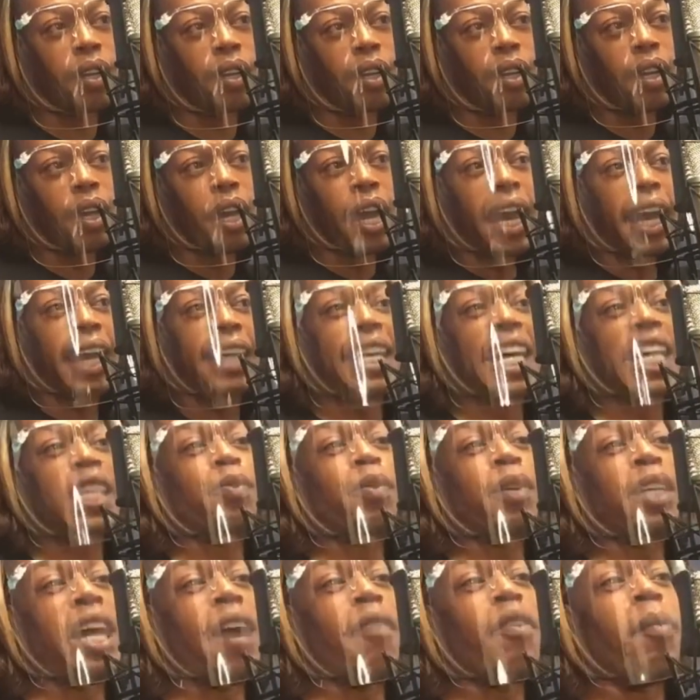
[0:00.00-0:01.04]
Because that's
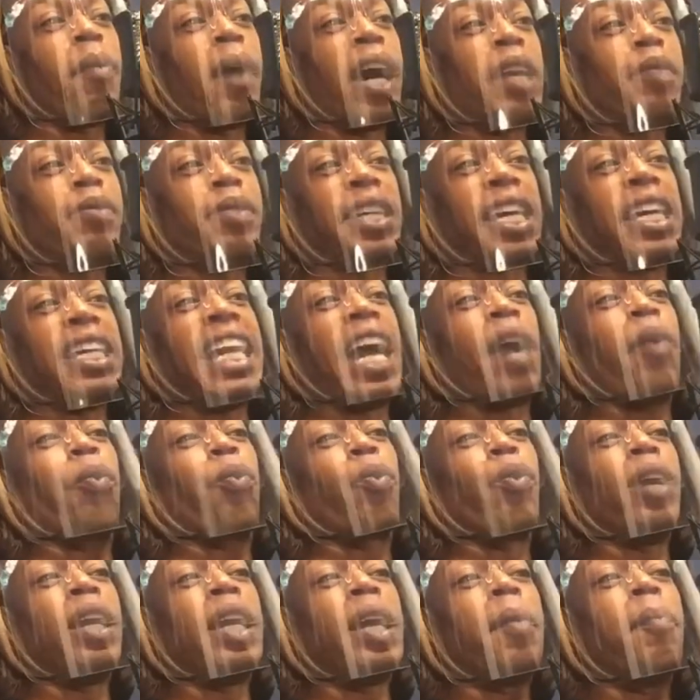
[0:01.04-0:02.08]
when everybody was getting that
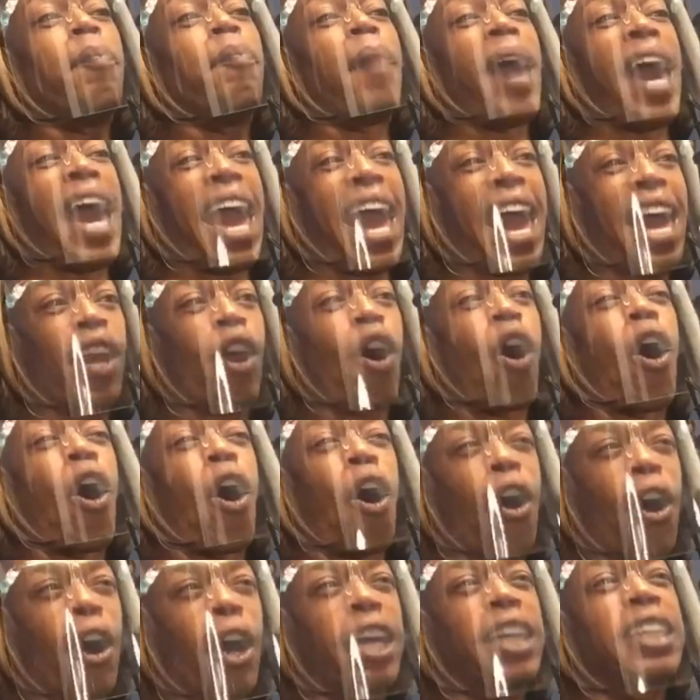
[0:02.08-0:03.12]
really bad,
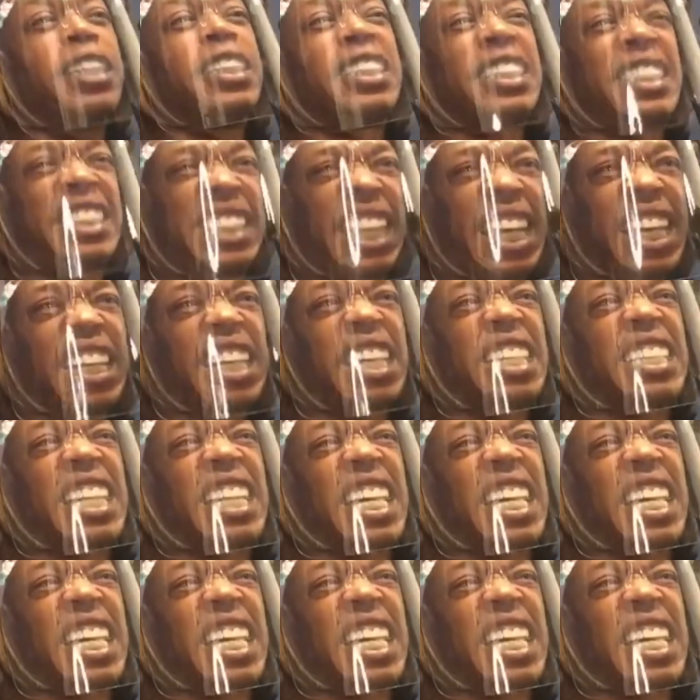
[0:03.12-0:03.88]
hard sickness.